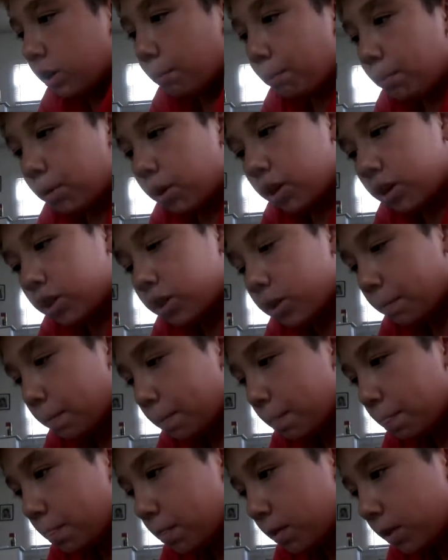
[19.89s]
But
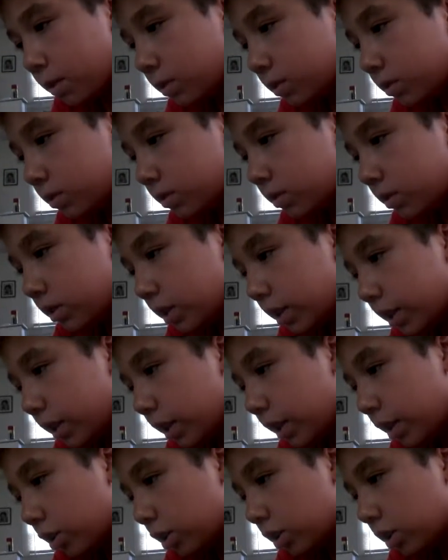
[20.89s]

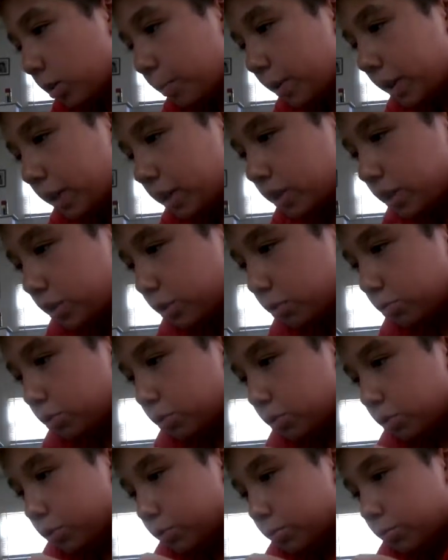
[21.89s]
hang on, let me get to
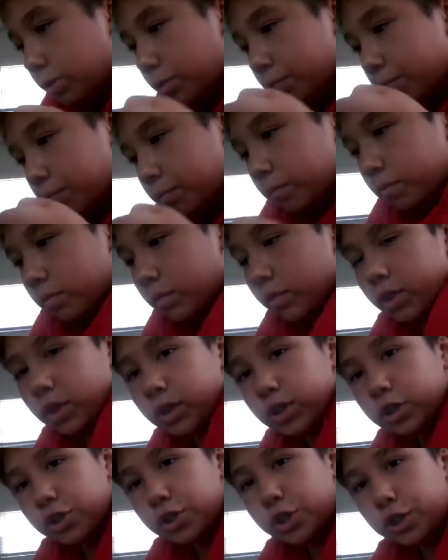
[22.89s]
YouTube.
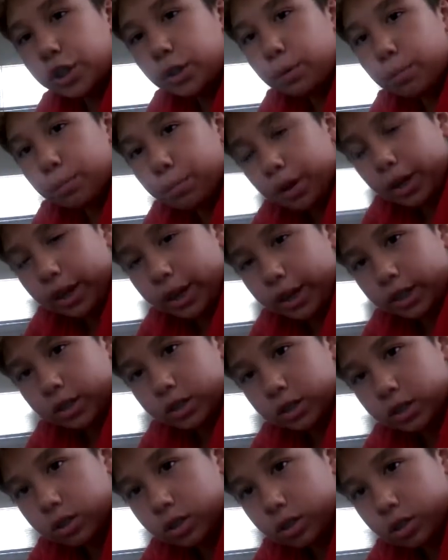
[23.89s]
She
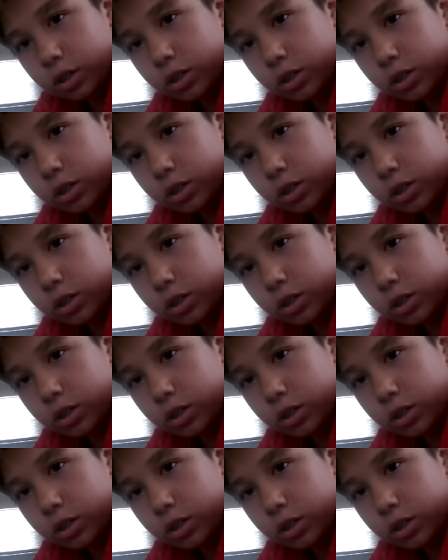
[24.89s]
makes